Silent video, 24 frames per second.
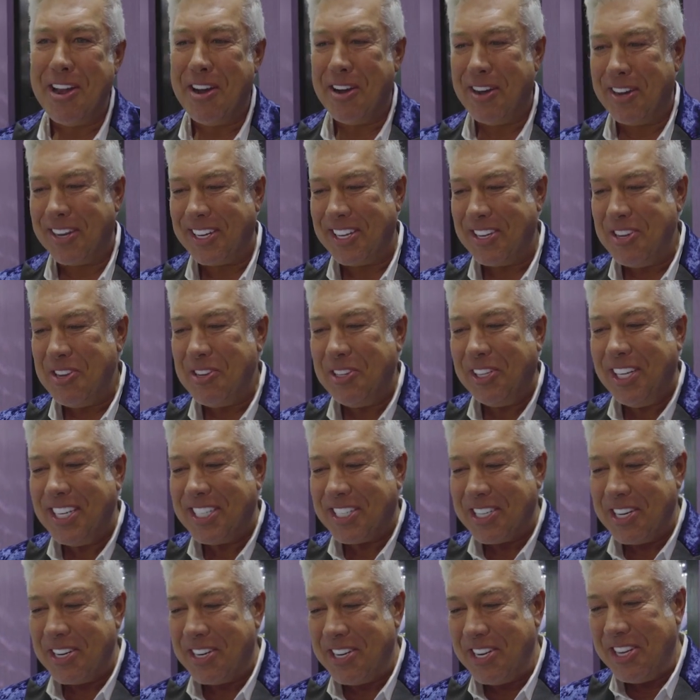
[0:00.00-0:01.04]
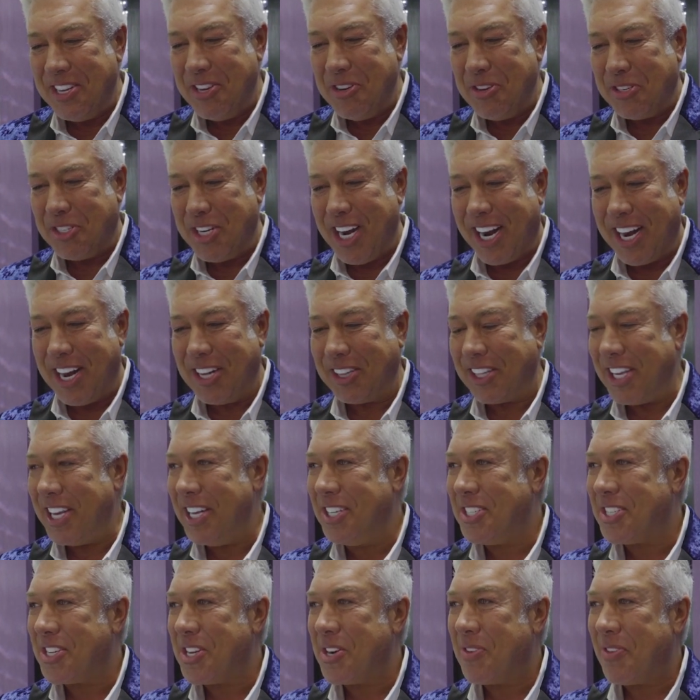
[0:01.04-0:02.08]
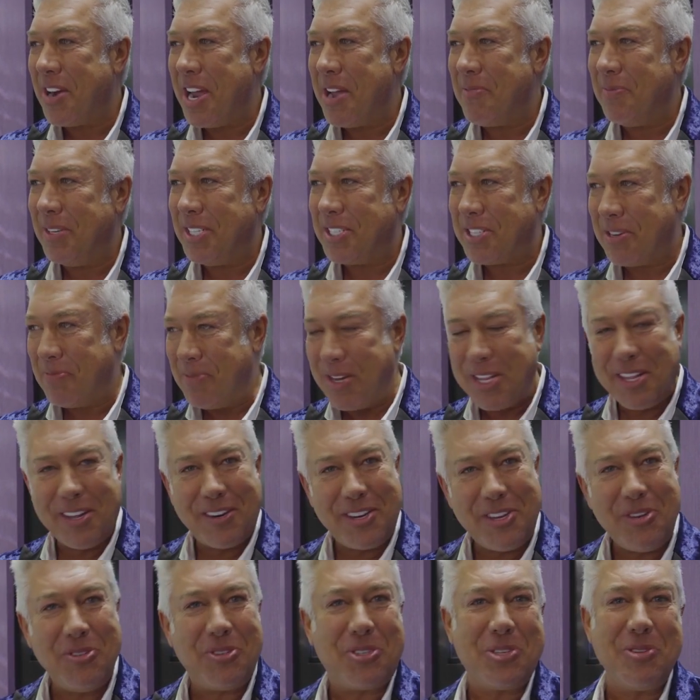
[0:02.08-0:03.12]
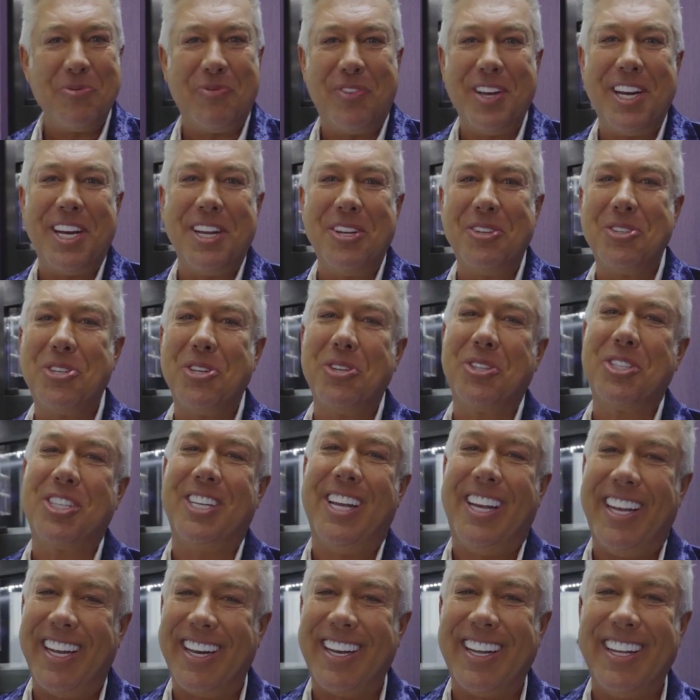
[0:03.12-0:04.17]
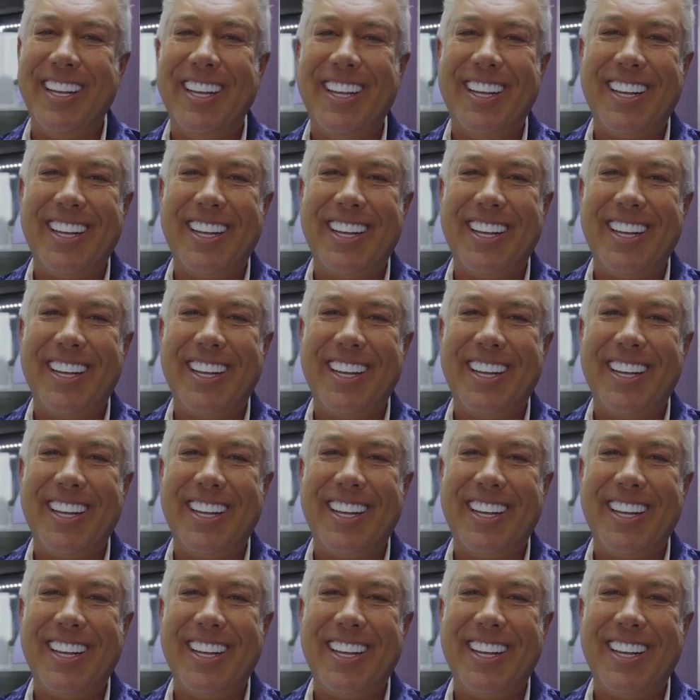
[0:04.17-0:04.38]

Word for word: No, you, listen, you check out the Instagram and some other YouTube videos, you'll see it.